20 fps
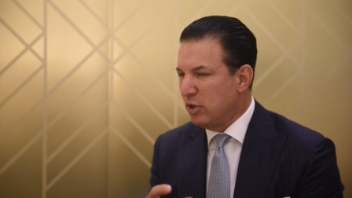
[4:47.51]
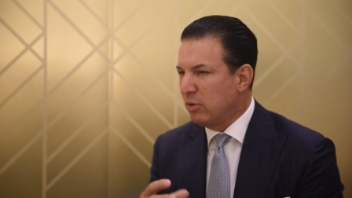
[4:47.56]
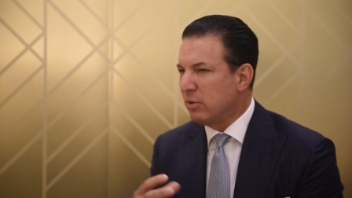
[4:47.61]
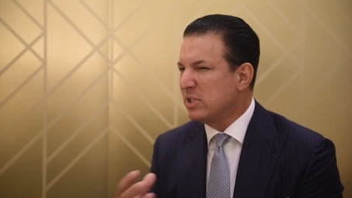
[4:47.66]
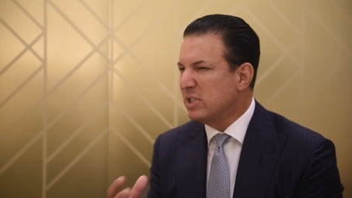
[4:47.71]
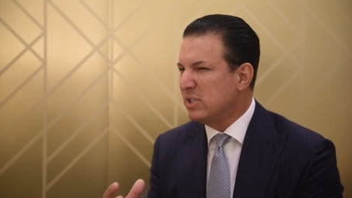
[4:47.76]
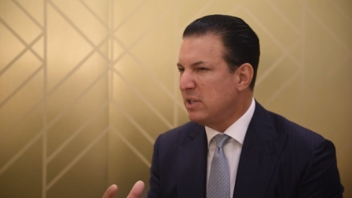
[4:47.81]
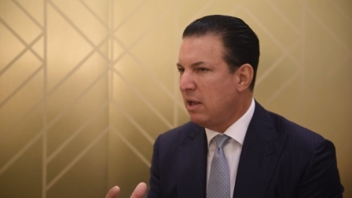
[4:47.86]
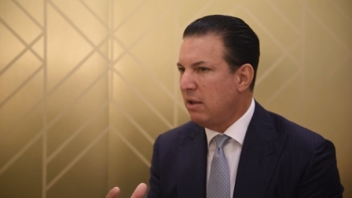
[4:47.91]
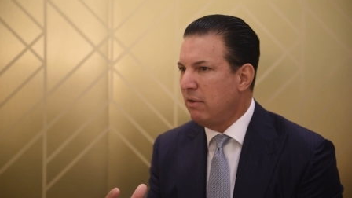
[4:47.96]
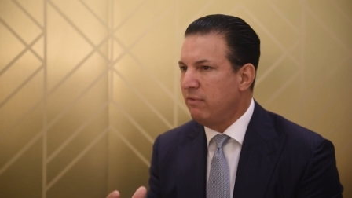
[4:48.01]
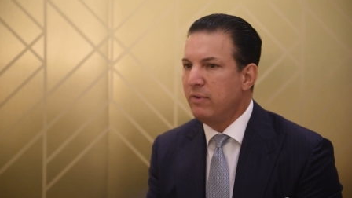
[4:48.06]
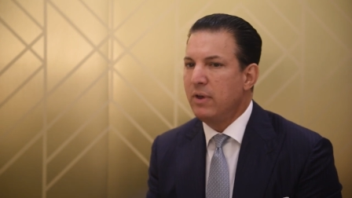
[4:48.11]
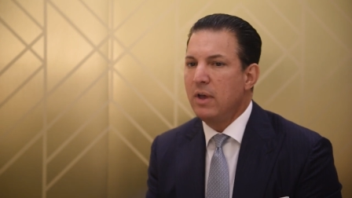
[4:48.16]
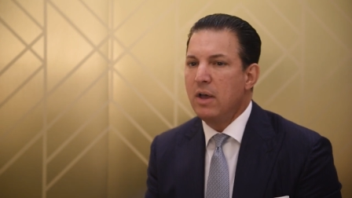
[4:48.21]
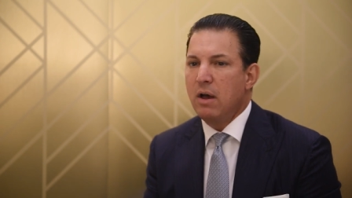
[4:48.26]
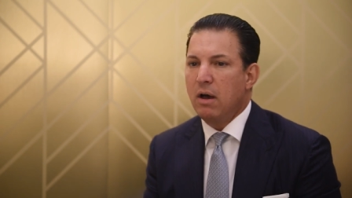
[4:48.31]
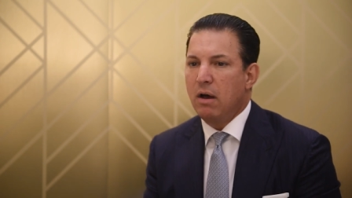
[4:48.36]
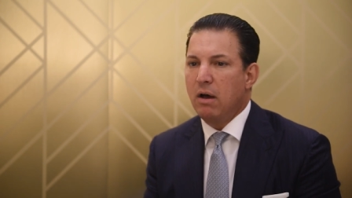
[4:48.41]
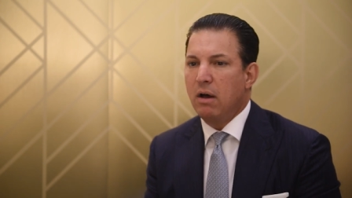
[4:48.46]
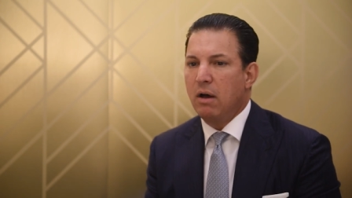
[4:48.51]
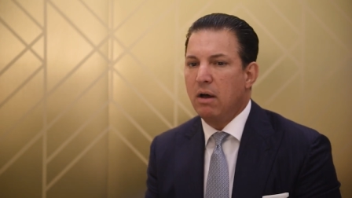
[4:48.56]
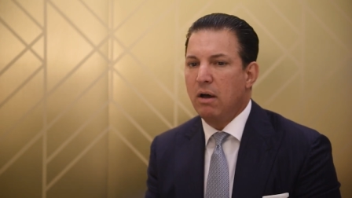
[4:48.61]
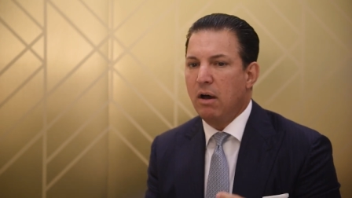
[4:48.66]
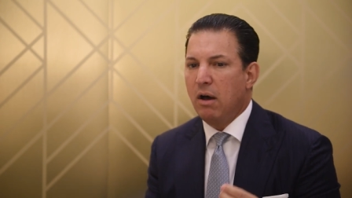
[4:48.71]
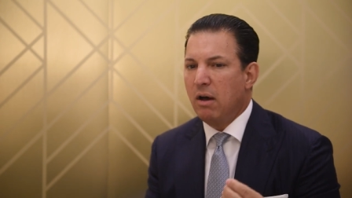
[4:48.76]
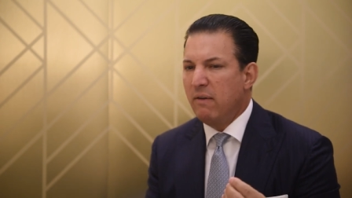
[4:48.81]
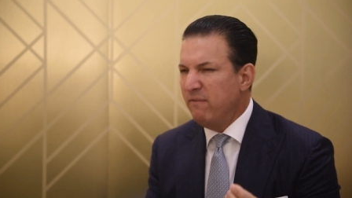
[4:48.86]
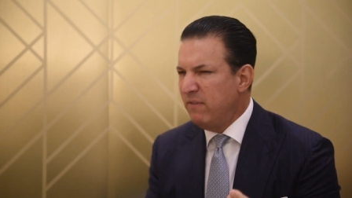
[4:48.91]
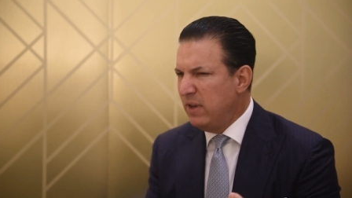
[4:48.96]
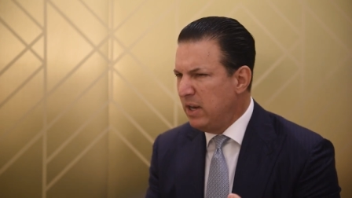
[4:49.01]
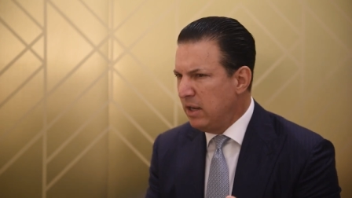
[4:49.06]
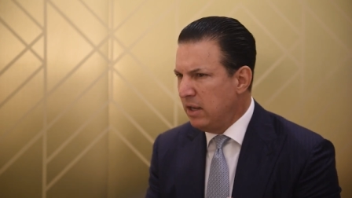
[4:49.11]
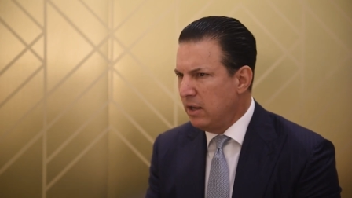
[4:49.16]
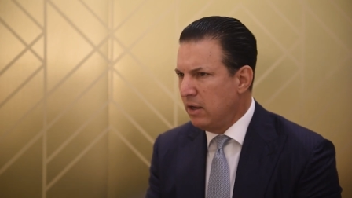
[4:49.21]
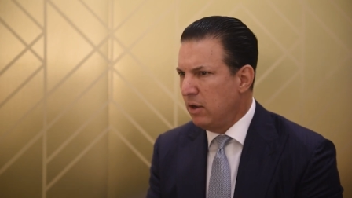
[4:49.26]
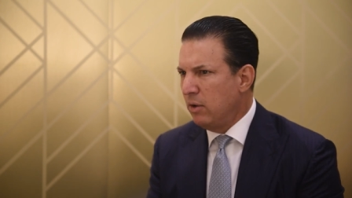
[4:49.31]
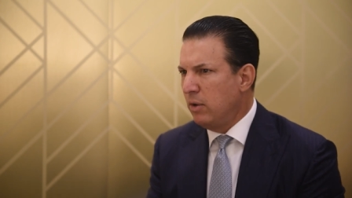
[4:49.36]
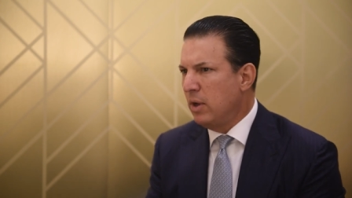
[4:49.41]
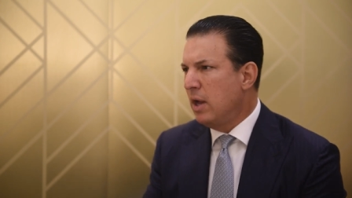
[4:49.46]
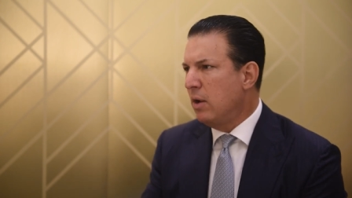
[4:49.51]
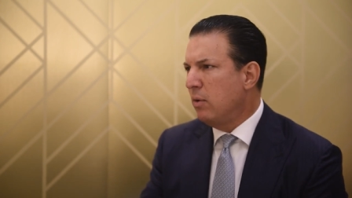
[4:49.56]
yourself on video,